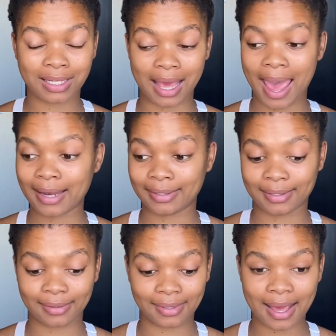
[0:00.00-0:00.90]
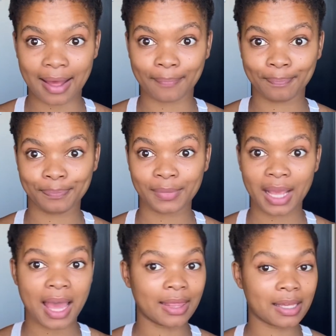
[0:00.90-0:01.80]
And yeah,
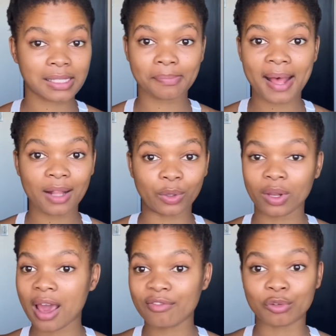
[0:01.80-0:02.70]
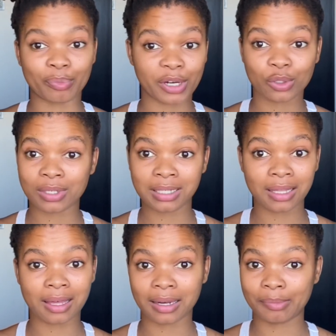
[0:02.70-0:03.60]
the smell, you're gonna have to brush your
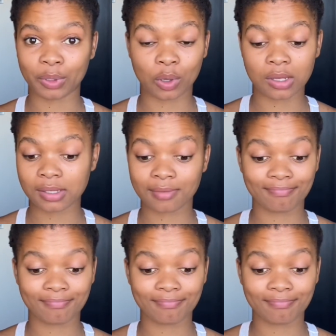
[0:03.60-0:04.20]
teeth, honey, because